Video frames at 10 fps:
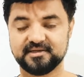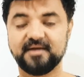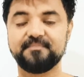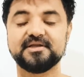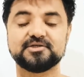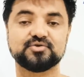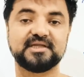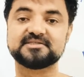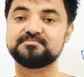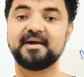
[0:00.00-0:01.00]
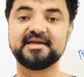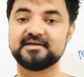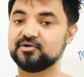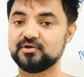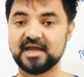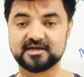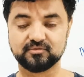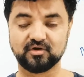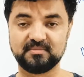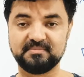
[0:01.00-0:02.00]
Yeah, so that's going
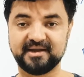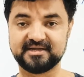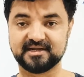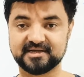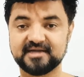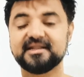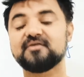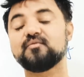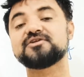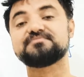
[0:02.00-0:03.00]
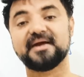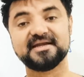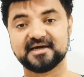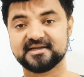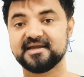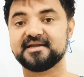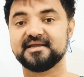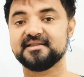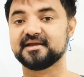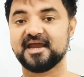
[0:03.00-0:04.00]
to be my target. That was my target
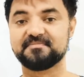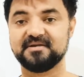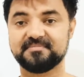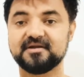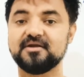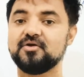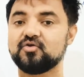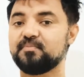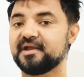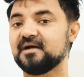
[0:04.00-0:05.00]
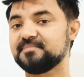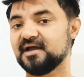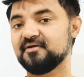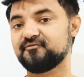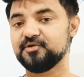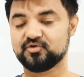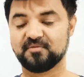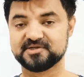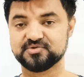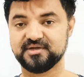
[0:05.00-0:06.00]
in the CAT paper, to pick up the few
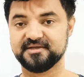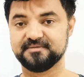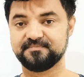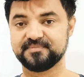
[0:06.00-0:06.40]
topics only.